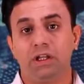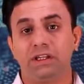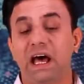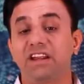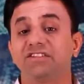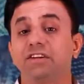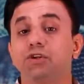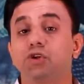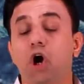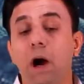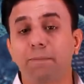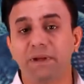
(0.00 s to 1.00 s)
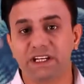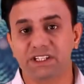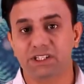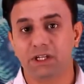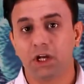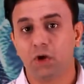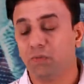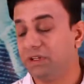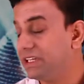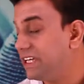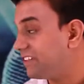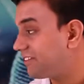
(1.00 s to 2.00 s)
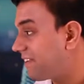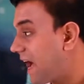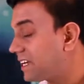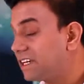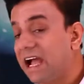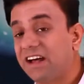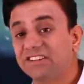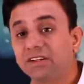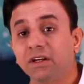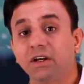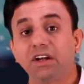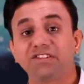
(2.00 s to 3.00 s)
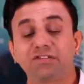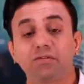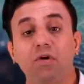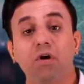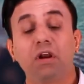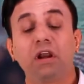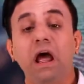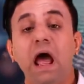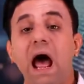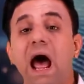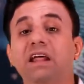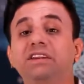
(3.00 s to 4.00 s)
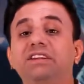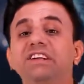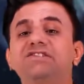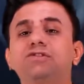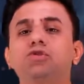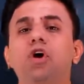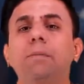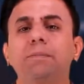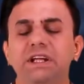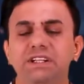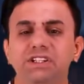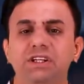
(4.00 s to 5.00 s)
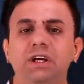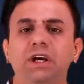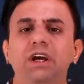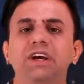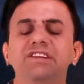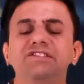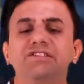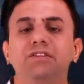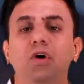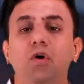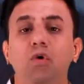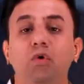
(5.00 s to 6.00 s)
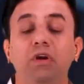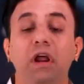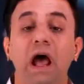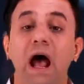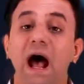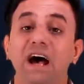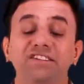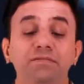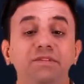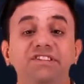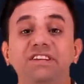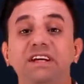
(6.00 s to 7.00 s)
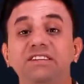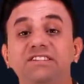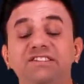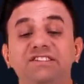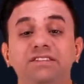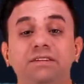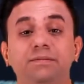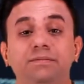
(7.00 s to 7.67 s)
that is a droplet, with these fatty acid and glycerol, and this droplet is known as micelles.